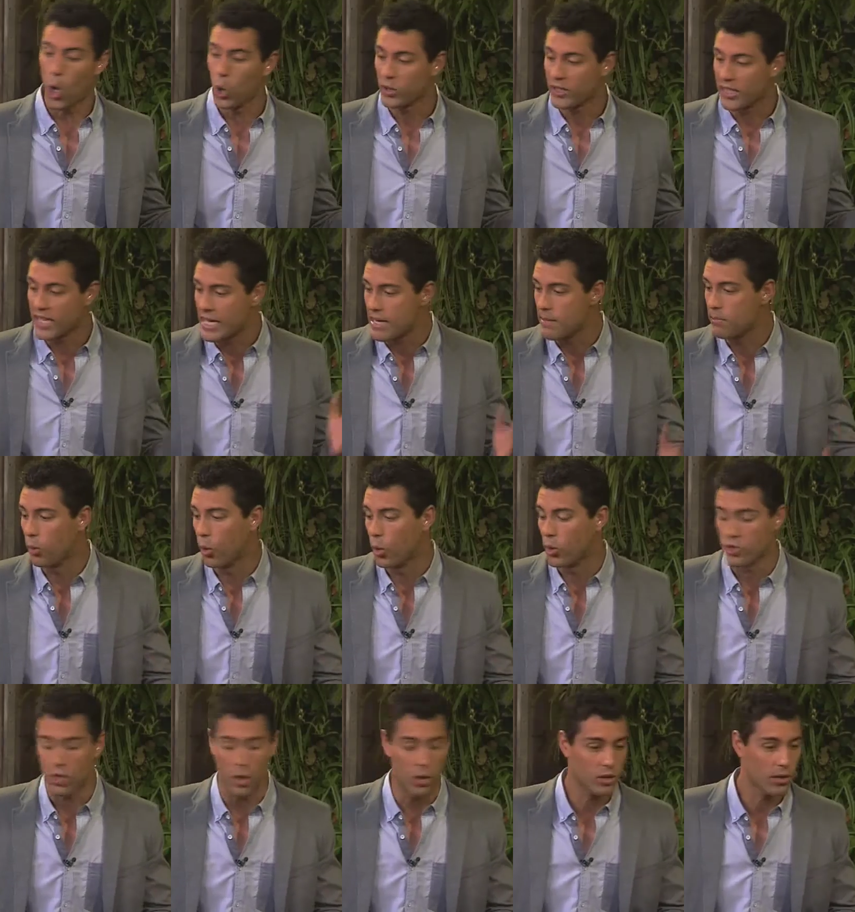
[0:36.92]
old
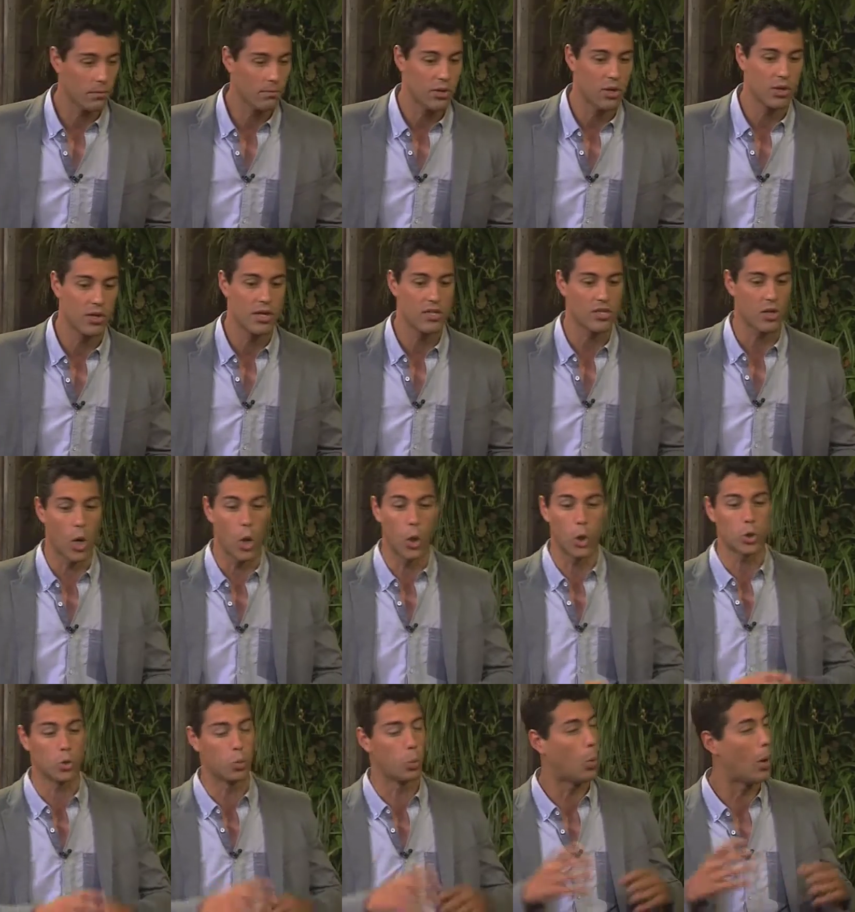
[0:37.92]
keyboards, old computers,
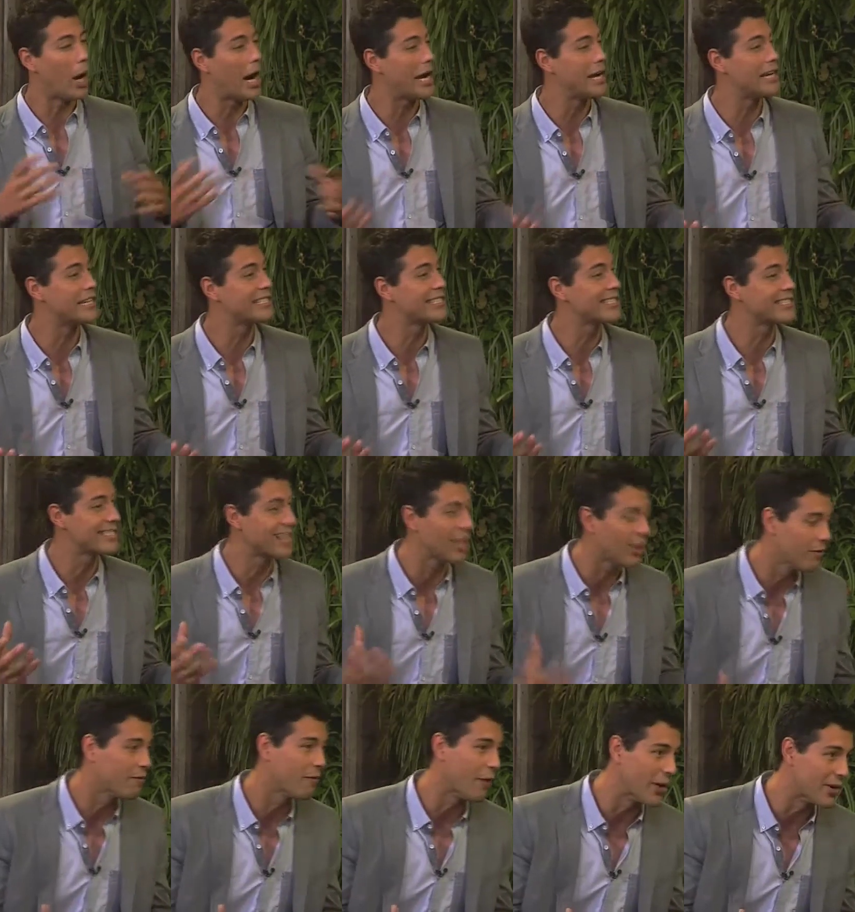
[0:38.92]
old wires,
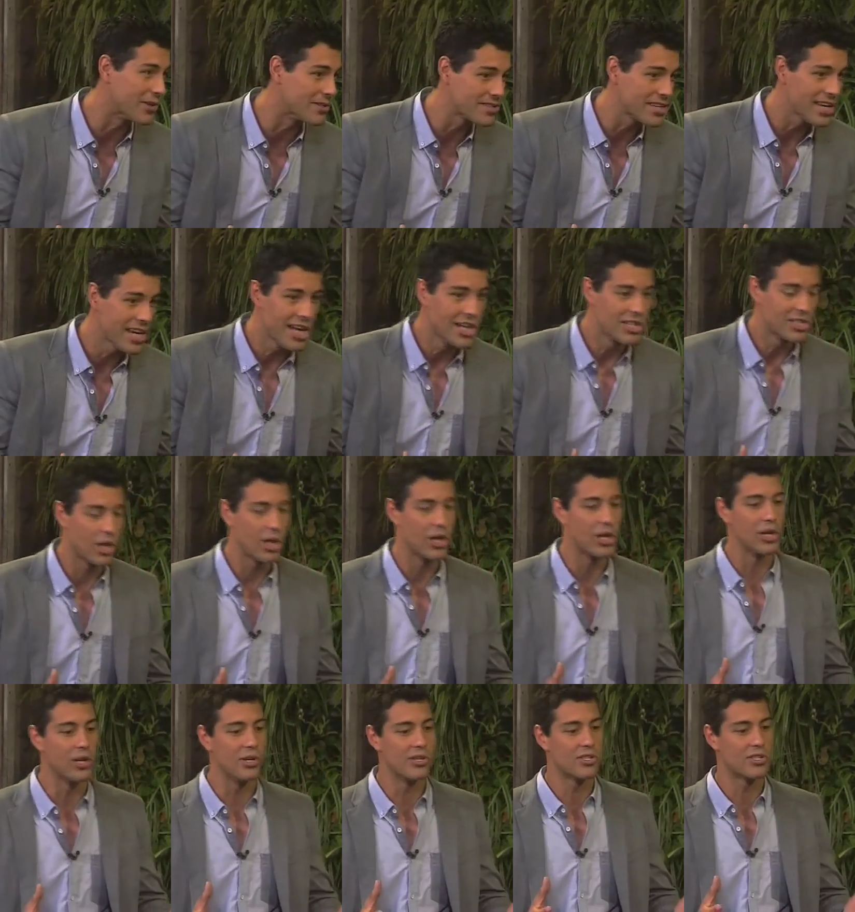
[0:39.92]
cell phones.
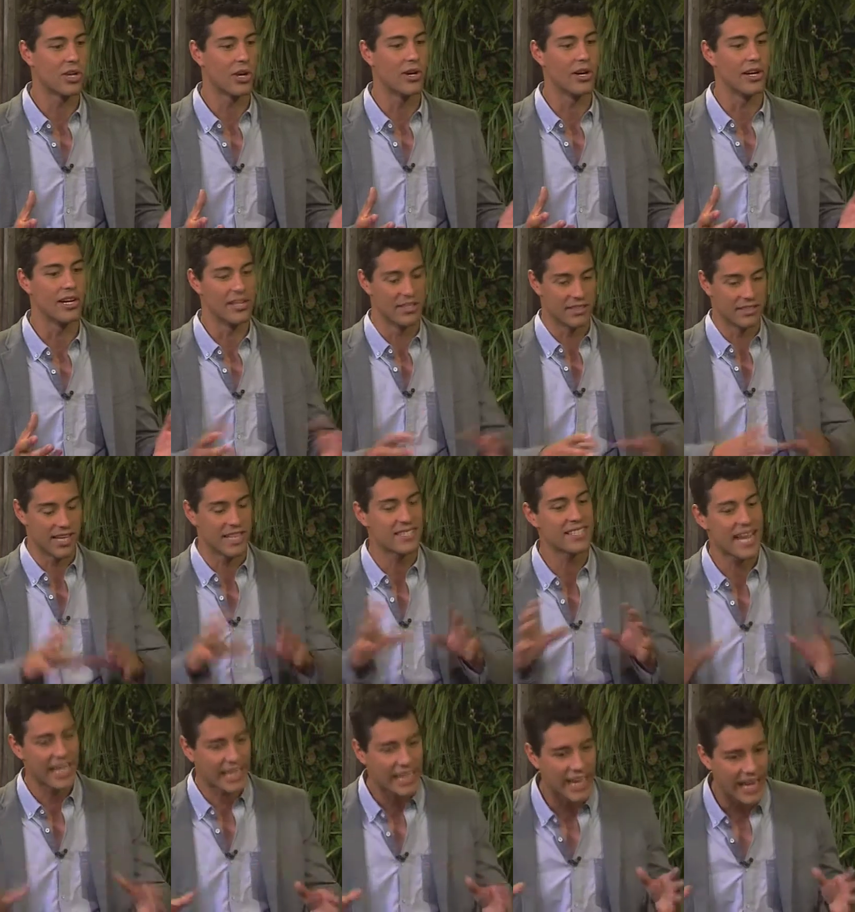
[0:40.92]
So, so
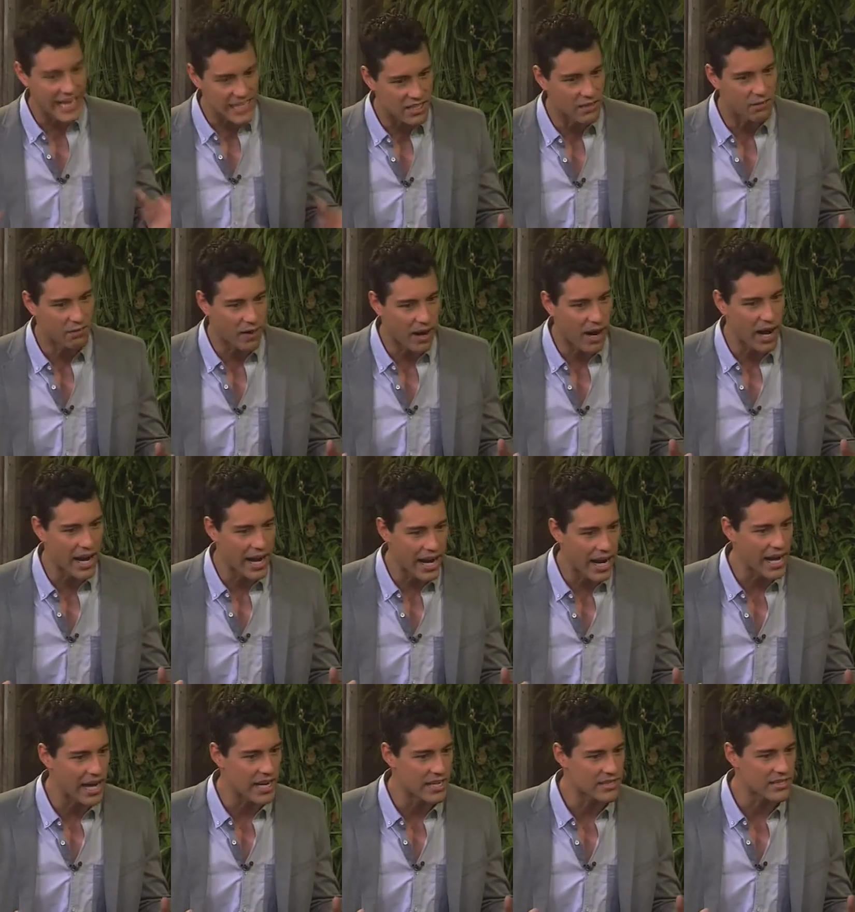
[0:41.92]
does that classify
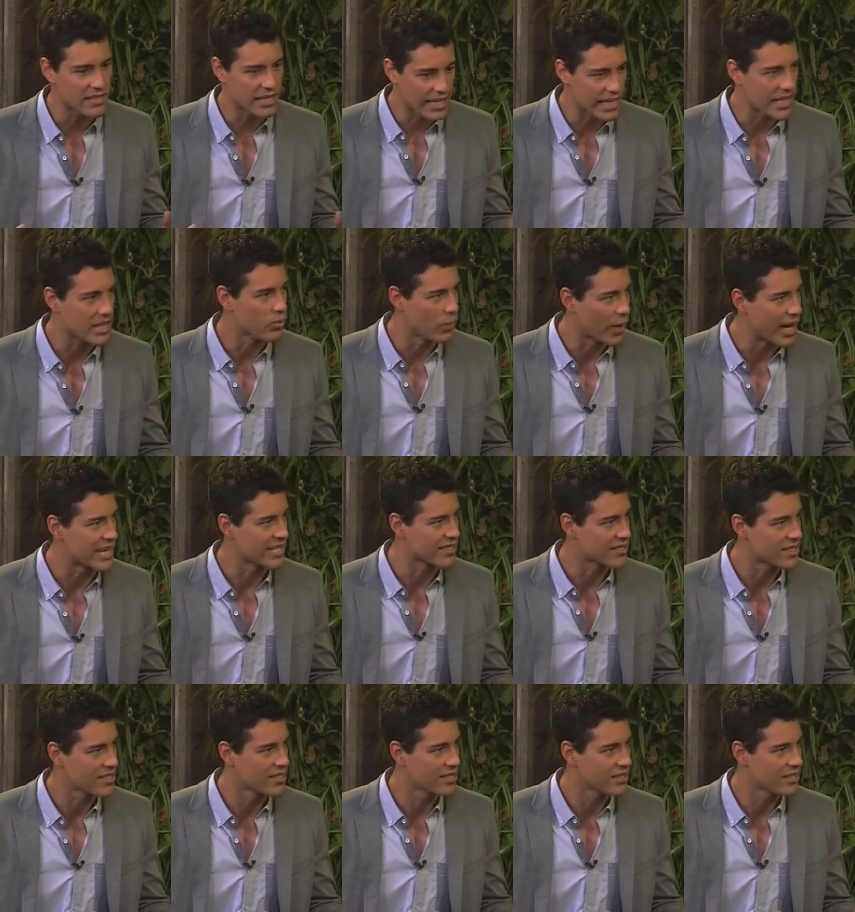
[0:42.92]
as e-waste?